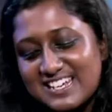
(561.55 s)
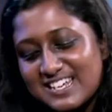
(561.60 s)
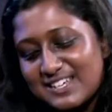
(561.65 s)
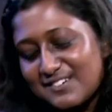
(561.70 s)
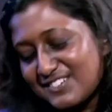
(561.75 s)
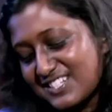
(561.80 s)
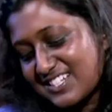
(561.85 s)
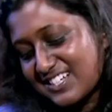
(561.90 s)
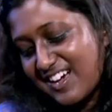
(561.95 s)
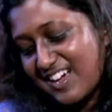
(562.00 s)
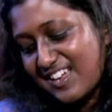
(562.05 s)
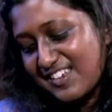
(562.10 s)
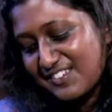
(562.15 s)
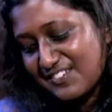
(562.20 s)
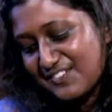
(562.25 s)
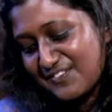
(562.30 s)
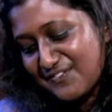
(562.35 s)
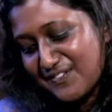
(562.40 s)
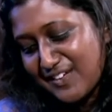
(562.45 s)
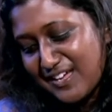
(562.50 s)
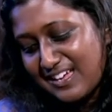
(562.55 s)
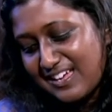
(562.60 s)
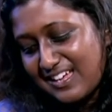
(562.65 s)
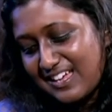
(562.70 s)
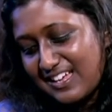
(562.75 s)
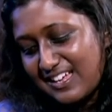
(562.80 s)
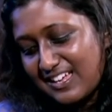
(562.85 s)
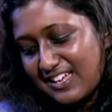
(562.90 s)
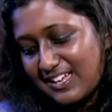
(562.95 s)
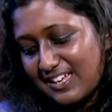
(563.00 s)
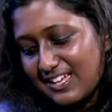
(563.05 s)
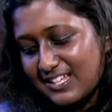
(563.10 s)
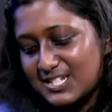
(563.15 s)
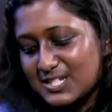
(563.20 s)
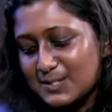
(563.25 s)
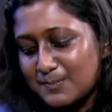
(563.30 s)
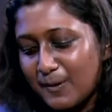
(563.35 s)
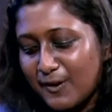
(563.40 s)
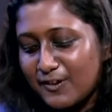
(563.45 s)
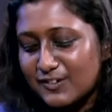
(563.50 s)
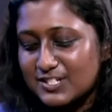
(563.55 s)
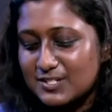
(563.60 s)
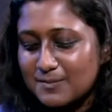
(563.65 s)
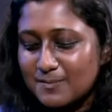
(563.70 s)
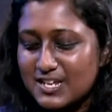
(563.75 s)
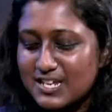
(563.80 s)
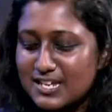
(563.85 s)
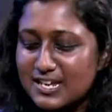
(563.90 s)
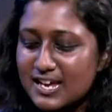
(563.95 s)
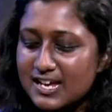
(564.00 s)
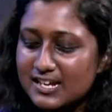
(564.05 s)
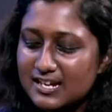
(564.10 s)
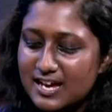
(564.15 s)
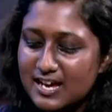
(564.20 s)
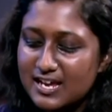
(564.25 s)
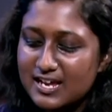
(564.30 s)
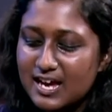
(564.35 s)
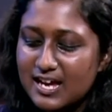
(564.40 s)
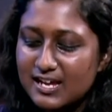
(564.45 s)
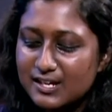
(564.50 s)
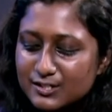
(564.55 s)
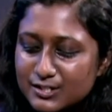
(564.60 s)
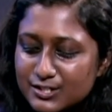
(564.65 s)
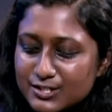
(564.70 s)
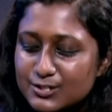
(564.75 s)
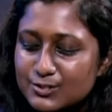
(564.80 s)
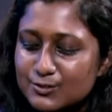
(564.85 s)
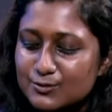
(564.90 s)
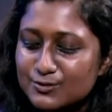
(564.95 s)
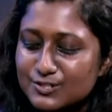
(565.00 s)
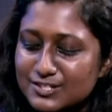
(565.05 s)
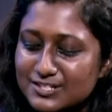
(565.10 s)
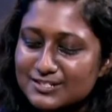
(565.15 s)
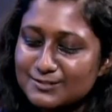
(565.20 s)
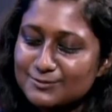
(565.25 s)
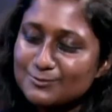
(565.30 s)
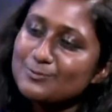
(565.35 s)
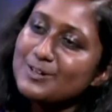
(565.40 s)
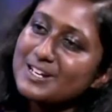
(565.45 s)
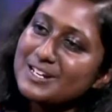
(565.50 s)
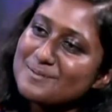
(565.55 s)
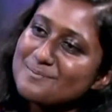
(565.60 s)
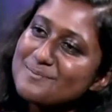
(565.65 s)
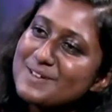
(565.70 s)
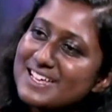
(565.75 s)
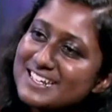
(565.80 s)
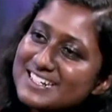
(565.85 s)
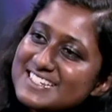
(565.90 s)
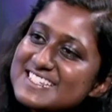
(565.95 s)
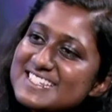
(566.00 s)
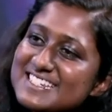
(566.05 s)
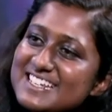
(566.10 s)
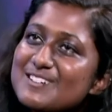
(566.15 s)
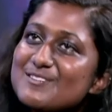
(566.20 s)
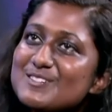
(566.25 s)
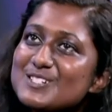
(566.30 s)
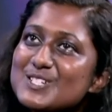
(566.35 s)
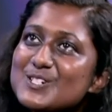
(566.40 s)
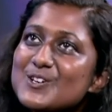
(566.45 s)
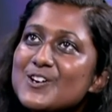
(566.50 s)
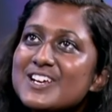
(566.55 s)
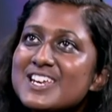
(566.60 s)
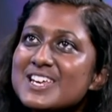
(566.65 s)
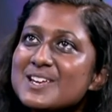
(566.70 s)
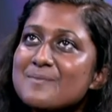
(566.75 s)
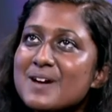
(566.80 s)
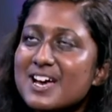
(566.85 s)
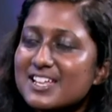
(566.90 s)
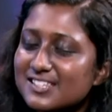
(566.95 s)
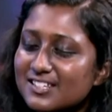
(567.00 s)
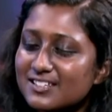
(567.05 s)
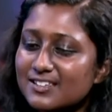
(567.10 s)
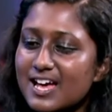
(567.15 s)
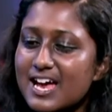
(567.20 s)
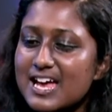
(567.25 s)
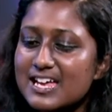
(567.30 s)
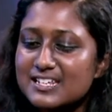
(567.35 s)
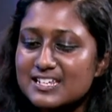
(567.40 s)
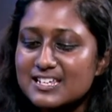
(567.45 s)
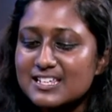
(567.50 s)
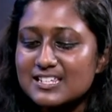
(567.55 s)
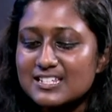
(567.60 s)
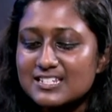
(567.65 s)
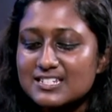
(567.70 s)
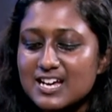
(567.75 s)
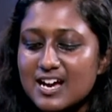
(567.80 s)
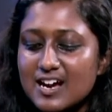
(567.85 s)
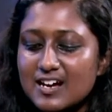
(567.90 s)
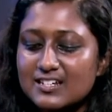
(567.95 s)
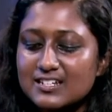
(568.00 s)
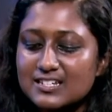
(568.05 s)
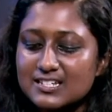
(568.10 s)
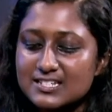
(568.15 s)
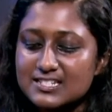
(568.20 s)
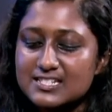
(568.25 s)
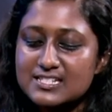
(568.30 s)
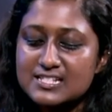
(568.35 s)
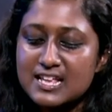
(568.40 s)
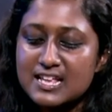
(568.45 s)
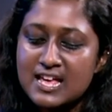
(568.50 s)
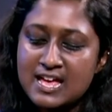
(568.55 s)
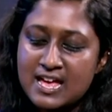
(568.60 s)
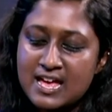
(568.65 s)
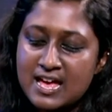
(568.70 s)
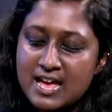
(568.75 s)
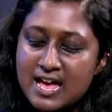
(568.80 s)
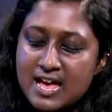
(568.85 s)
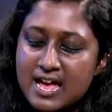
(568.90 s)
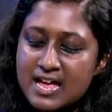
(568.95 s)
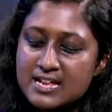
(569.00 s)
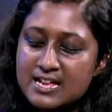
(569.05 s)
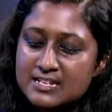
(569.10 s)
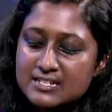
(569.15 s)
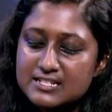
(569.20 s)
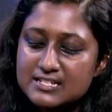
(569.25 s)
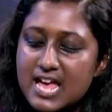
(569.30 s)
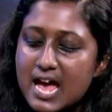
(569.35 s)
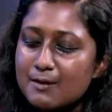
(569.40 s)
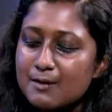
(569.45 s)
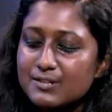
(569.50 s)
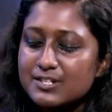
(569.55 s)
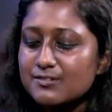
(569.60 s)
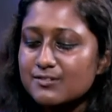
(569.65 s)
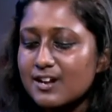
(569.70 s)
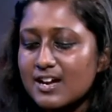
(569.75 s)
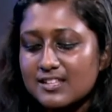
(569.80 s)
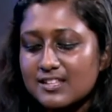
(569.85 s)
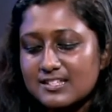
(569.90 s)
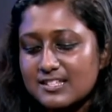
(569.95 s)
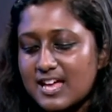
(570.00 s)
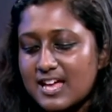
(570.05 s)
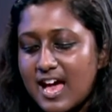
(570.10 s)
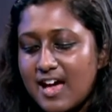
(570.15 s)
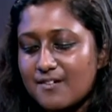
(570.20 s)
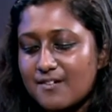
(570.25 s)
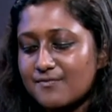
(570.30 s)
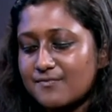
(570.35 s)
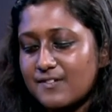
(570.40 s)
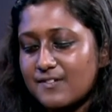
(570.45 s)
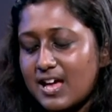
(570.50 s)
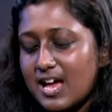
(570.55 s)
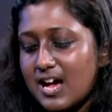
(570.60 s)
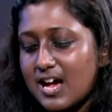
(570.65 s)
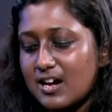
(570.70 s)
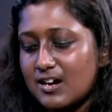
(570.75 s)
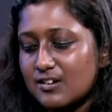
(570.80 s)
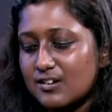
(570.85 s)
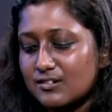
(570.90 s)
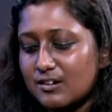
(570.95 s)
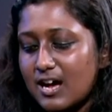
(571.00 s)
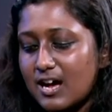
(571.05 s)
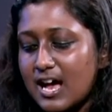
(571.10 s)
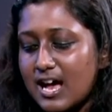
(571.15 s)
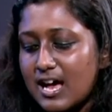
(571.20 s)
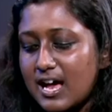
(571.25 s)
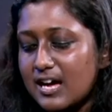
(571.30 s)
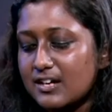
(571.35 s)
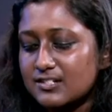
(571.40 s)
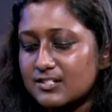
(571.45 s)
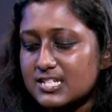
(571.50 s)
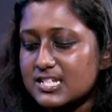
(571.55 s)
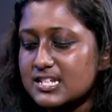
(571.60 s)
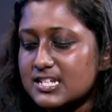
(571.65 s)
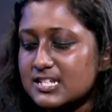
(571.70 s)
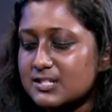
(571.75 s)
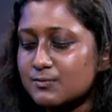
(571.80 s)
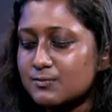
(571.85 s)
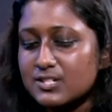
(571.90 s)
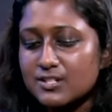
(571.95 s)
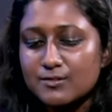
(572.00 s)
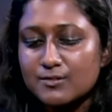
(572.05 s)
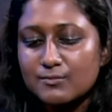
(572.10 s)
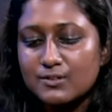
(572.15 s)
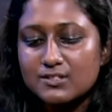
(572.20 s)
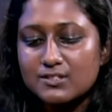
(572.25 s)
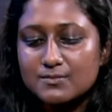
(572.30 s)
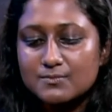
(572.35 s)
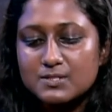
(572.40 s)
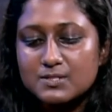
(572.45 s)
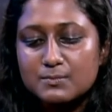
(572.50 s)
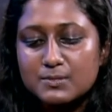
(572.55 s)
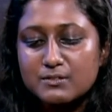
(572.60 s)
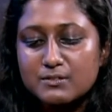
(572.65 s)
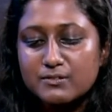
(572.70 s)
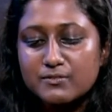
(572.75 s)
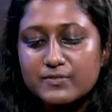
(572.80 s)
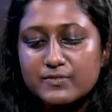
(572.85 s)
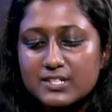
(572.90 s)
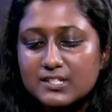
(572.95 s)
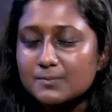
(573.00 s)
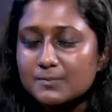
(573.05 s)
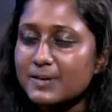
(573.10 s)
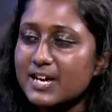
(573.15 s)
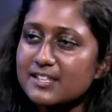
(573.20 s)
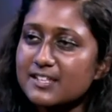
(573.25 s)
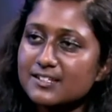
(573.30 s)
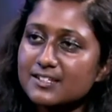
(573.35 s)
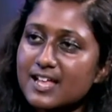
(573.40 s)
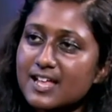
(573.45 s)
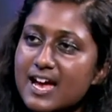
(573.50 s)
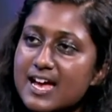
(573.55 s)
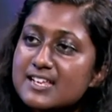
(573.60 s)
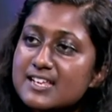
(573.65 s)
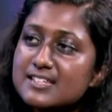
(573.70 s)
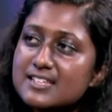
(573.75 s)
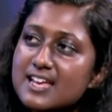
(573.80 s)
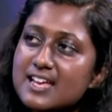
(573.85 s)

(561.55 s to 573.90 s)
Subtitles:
It was kind of, it spoke to me, and I understood what it meant. It was talking about the light and the darkness, and how we'd rather have our deeds, we don't want them to be revealed by the light.